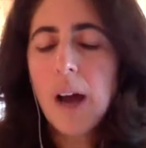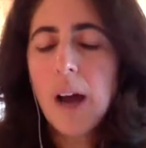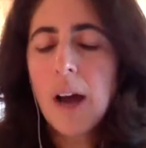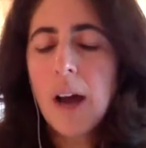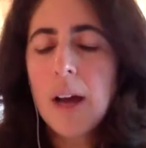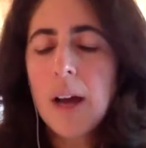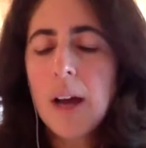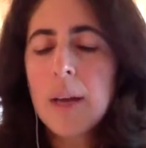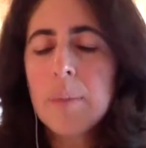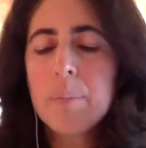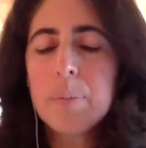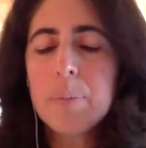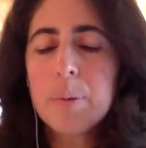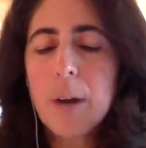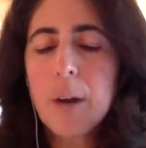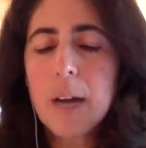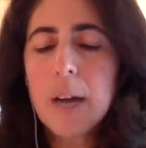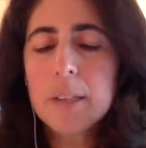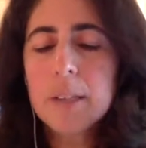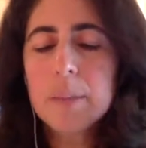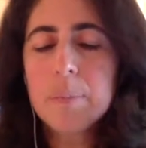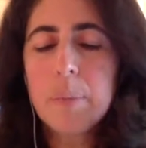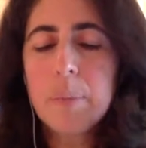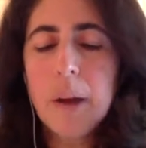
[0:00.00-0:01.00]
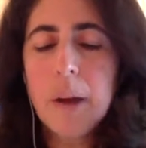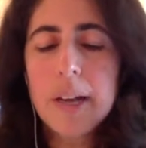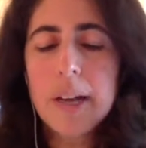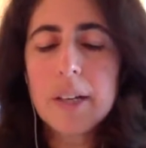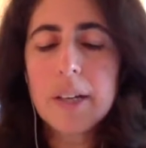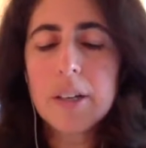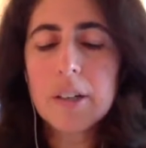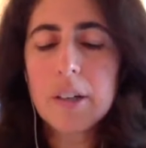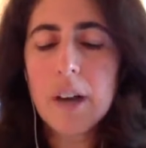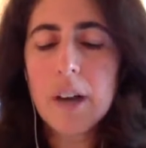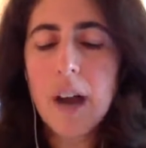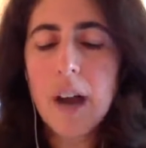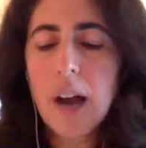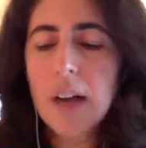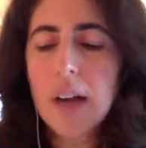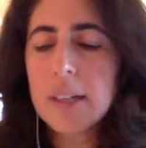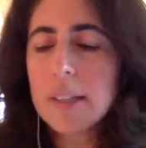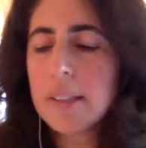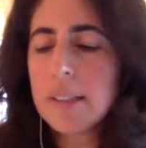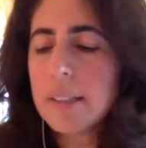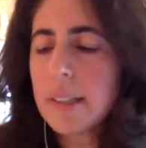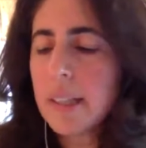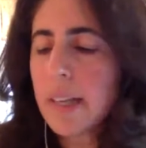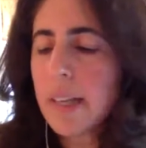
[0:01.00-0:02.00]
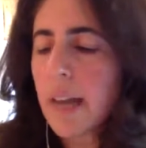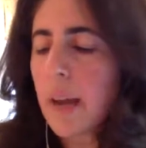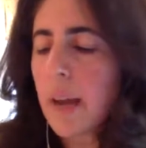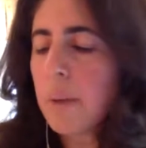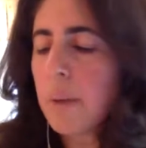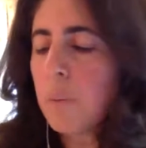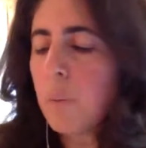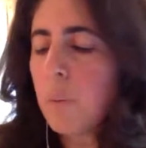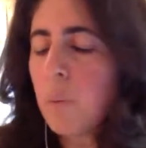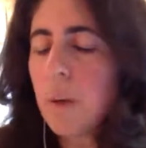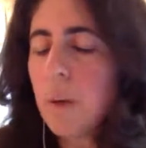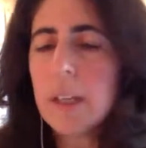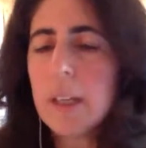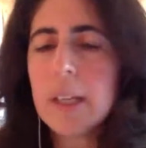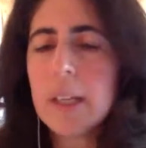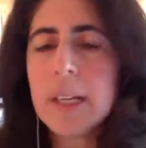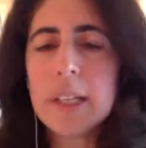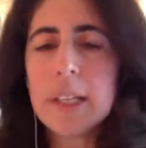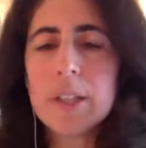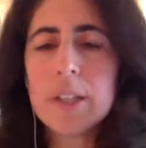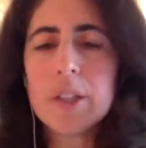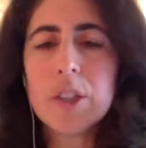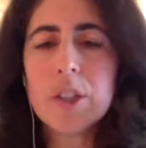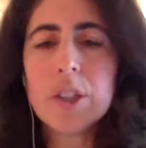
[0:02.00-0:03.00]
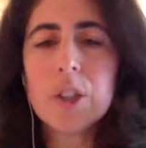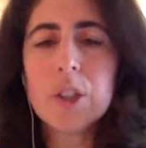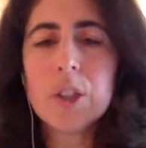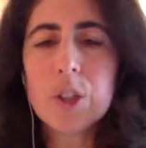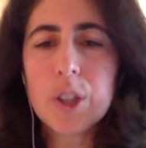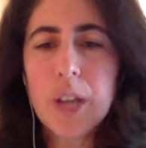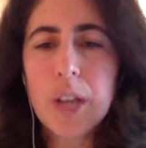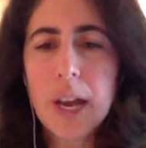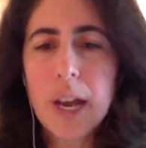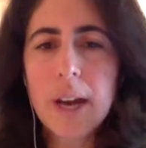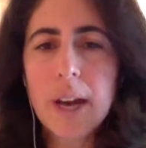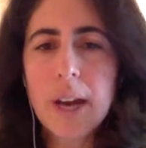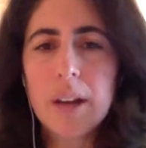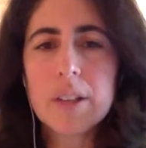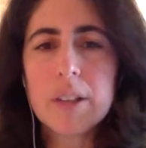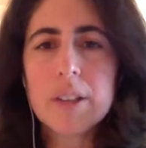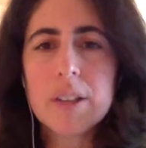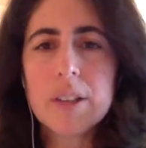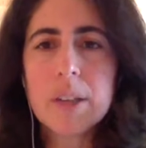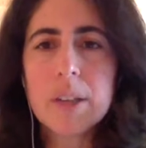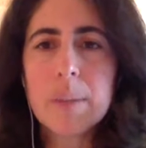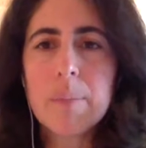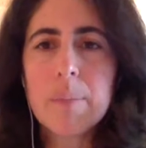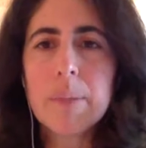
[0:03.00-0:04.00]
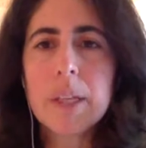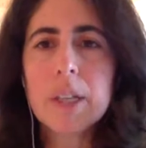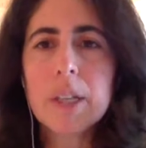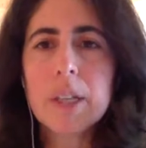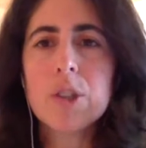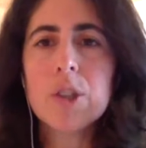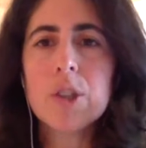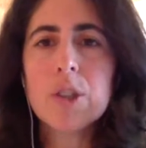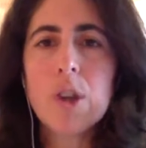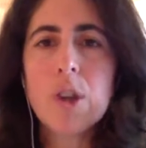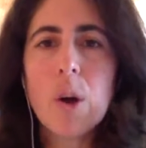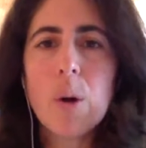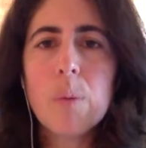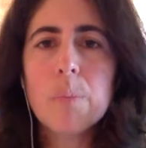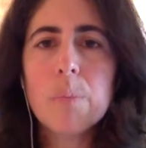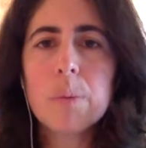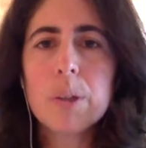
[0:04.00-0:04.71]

impressed by her honesty and willing to share something so